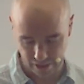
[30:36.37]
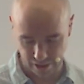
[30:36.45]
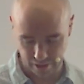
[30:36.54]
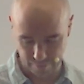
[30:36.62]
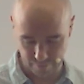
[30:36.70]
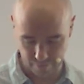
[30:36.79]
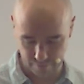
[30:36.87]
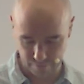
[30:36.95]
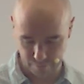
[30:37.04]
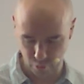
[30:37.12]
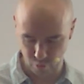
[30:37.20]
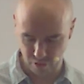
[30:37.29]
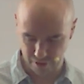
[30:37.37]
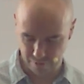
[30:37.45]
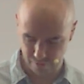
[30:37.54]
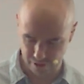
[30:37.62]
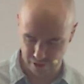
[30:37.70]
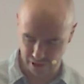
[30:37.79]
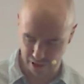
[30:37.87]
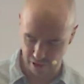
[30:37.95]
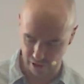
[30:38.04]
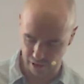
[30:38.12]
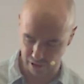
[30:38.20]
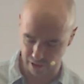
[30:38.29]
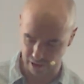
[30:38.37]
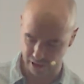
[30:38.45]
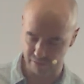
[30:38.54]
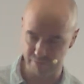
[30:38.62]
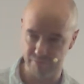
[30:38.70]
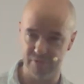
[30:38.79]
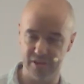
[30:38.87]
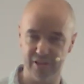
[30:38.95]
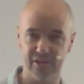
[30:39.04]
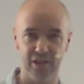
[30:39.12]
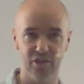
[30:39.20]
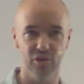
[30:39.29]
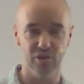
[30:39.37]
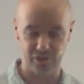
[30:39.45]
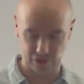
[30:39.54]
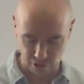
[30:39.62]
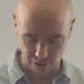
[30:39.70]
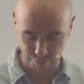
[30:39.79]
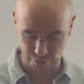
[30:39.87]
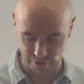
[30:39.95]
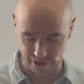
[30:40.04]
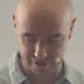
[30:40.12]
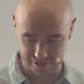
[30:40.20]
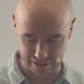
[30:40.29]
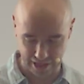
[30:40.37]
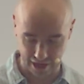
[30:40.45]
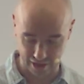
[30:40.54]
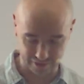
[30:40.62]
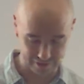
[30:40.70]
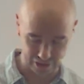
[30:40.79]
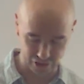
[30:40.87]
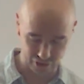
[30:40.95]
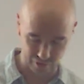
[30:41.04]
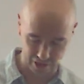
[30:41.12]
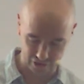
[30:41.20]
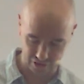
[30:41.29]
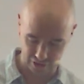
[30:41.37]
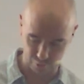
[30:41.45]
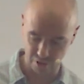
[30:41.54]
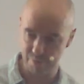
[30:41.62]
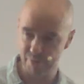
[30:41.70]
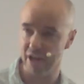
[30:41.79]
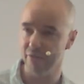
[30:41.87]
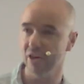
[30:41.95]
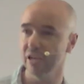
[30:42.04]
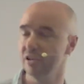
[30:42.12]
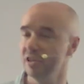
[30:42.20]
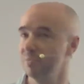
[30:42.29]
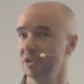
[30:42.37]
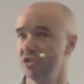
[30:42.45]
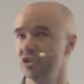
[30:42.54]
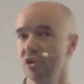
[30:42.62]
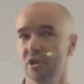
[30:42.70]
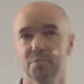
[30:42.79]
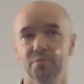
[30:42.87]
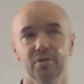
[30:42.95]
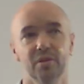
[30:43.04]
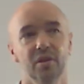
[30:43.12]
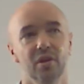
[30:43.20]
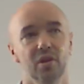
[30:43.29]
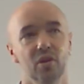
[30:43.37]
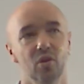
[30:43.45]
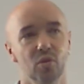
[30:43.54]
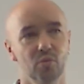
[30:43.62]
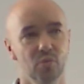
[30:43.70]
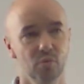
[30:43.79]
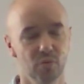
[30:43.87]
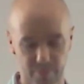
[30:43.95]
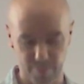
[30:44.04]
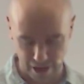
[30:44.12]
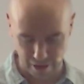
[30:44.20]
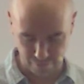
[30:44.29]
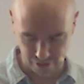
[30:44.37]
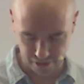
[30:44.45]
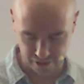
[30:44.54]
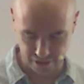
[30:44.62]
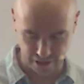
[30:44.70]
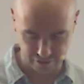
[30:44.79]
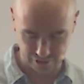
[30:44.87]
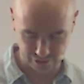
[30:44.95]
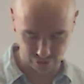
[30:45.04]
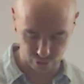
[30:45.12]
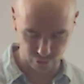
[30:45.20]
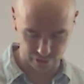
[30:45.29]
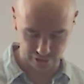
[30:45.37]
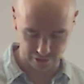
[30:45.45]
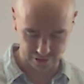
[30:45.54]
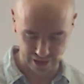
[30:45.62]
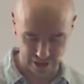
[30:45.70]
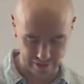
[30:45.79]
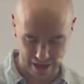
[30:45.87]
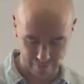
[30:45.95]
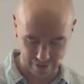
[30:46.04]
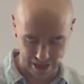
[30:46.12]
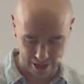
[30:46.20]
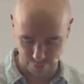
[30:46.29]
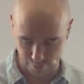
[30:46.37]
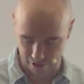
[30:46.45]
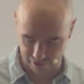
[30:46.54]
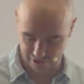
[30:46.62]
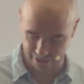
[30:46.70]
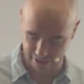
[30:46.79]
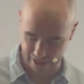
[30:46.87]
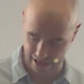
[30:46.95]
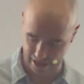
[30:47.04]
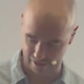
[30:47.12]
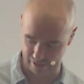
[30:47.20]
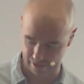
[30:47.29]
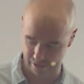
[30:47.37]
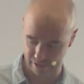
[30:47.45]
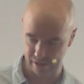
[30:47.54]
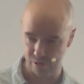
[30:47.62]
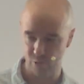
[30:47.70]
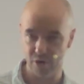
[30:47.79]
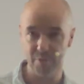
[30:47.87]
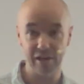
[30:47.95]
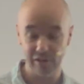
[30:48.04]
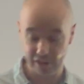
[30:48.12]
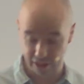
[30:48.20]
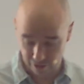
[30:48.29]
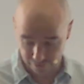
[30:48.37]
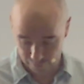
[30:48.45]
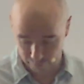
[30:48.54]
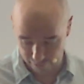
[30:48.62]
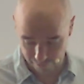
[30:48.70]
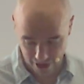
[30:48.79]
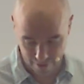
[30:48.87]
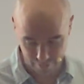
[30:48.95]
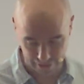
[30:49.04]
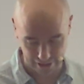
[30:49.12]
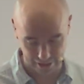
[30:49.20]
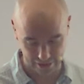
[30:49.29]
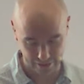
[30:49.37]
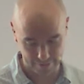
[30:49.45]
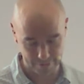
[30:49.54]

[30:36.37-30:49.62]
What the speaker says: But what if, I decide not to compromise in that situation? What about if I lose my job? Or what about if I, stall and don't ever get promoted again? What about looking after my family?